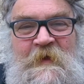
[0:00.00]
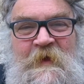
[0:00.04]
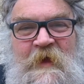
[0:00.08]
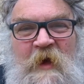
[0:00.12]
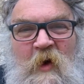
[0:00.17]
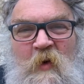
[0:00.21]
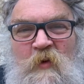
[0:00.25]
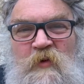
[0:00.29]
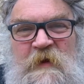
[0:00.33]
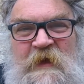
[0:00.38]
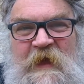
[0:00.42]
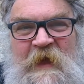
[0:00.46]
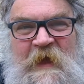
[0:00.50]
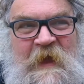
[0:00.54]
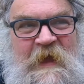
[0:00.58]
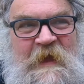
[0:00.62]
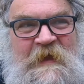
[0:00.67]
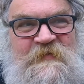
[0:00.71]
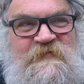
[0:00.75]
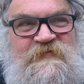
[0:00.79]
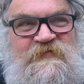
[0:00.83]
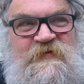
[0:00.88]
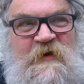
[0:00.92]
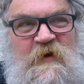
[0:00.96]
Okay,
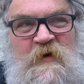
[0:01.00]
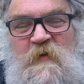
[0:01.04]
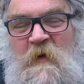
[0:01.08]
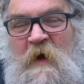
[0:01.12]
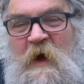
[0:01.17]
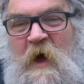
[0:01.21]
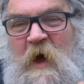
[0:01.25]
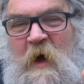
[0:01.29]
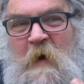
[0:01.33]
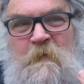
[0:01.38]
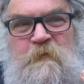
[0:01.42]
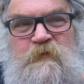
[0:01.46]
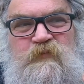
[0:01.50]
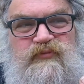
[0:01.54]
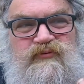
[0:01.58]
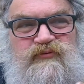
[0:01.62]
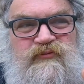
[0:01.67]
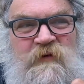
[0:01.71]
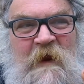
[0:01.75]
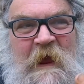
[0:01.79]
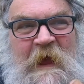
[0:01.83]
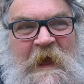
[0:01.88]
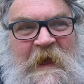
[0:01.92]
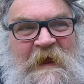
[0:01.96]
so a
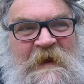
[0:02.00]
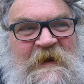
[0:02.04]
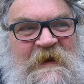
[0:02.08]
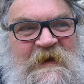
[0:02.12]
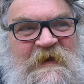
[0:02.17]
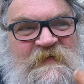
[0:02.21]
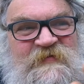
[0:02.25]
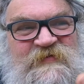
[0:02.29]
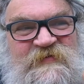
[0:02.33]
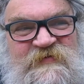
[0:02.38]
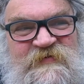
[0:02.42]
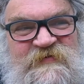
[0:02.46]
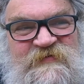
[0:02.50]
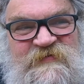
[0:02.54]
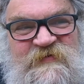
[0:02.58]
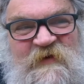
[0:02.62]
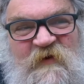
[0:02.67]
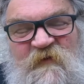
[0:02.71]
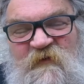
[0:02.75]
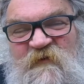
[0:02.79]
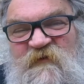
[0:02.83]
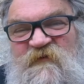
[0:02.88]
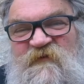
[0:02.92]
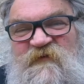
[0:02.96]
brat, a
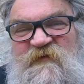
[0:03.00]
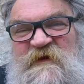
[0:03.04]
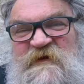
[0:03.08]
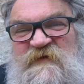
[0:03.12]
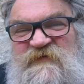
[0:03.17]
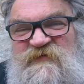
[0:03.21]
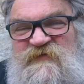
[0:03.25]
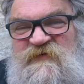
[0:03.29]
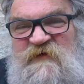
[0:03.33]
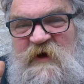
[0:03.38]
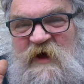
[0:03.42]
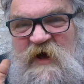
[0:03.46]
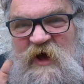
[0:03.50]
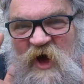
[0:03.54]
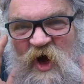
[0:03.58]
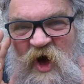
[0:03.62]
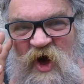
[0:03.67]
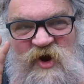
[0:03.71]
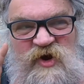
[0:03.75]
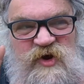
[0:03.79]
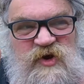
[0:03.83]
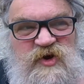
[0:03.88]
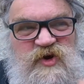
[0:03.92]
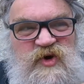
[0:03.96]
selfish,
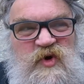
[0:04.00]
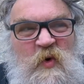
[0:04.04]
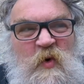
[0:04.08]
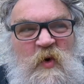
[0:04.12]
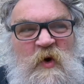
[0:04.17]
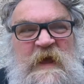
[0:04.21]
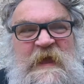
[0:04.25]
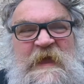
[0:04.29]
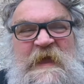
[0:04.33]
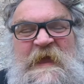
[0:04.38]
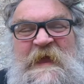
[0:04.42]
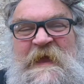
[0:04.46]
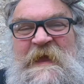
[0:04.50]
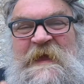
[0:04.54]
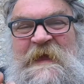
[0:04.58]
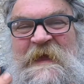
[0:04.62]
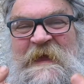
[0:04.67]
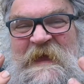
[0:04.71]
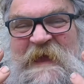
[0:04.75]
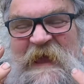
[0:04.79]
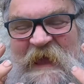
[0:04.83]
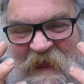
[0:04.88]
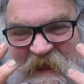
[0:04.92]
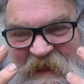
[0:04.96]
annoying,
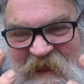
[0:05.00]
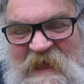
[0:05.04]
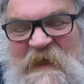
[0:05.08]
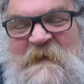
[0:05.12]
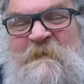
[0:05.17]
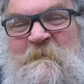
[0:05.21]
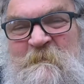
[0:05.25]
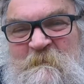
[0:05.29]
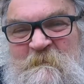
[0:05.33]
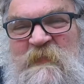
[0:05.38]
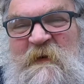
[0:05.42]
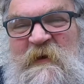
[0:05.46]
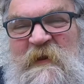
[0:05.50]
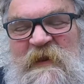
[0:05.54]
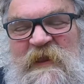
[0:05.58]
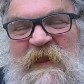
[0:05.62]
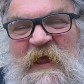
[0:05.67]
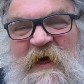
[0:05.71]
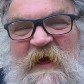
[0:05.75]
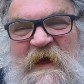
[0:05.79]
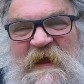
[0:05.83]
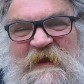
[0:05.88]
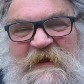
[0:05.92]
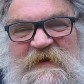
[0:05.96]

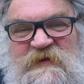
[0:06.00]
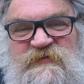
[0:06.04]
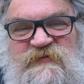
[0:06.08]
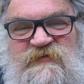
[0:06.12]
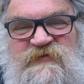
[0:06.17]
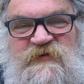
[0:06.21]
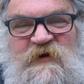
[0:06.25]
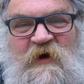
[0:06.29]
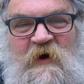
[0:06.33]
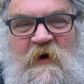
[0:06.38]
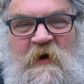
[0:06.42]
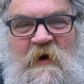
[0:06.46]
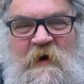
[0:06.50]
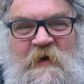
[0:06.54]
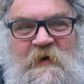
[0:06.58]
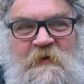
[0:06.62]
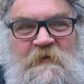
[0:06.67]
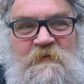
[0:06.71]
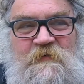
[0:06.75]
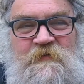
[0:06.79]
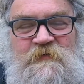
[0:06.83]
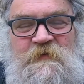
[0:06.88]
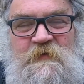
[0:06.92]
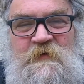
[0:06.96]
impolite child.
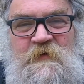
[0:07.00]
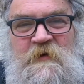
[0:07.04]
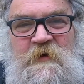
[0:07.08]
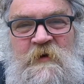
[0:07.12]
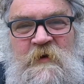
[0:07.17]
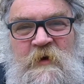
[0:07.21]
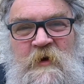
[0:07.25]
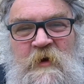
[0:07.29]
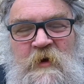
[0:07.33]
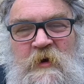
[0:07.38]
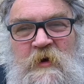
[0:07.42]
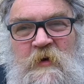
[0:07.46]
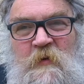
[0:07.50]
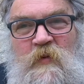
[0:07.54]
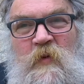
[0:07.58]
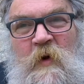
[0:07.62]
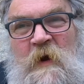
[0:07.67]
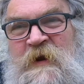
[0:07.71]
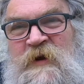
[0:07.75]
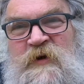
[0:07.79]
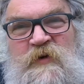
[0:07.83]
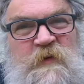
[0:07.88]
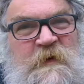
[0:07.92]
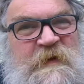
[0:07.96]

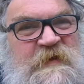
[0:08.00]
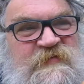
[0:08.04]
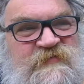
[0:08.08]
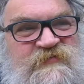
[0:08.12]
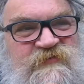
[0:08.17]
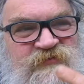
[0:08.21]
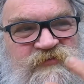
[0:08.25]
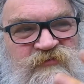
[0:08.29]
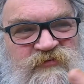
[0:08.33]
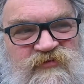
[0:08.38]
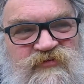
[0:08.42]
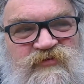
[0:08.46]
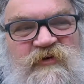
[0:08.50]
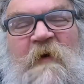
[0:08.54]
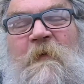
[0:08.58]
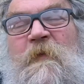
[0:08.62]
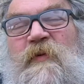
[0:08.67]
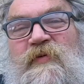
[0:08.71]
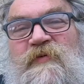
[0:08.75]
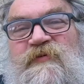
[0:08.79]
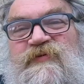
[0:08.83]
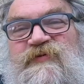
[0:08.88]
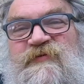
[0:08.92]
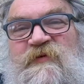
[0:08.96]
One who is
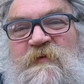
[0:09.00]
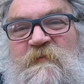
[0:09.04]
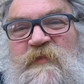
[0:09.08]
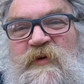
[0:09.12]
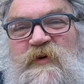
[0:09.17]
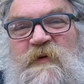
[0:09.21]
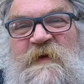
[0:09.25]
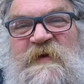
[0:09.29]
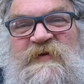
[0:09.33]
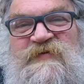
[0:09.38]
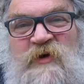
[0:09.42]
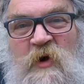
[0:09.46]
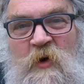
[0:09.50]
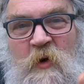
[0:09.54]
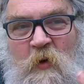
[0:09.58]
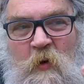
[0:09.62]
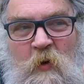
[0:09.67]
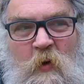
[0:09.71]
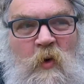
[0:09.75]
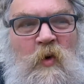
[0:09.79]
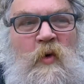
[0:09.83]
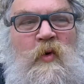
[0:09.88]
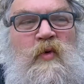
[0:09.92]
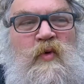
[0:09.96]
troublesome, who is
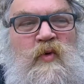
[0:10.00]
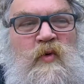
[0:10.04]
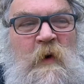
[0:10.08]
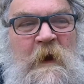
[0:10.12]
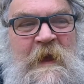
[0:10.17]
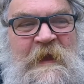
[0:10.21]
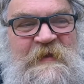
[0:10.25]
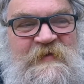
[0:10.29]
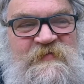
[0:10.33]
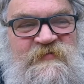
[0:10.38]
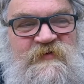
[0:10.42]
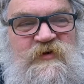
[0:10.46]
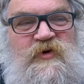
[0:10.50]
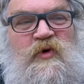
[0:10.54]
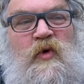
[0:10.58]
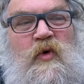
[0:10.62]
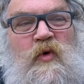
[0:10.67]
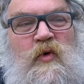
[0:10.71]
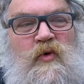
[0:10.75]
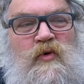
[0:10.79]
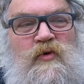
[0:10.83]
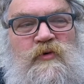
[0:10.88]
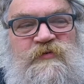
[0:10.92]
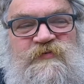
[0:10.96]
always
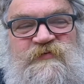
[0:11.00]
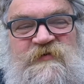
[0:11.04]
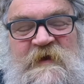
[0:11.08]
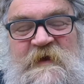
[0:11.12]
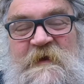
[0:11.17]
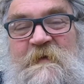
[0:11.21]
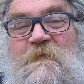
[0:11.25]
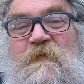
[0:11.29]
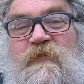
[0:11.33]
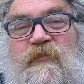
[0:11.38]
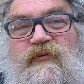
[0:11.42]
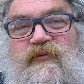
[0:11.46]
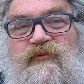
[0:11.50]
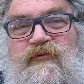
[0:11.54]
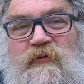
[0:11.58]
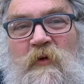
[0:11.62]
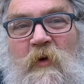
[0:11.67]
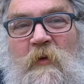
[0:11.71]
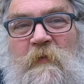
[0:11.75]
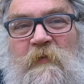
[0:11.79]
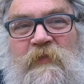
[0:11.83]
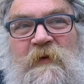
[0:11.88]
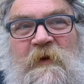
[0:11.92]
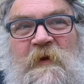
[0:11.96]
causing
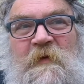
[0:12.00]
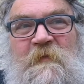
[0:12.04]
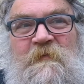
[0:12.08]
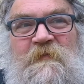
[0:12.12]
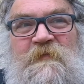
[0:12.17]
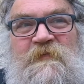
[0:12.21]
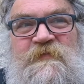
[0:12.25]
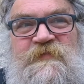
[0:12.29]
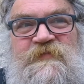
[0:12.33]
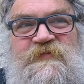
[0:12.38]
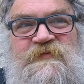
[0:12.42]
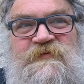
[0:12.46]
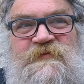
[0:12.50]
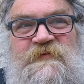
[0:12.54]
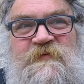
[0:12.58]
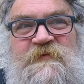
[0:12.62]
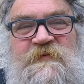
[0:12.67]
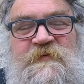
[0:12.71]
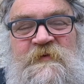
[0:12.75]
problems.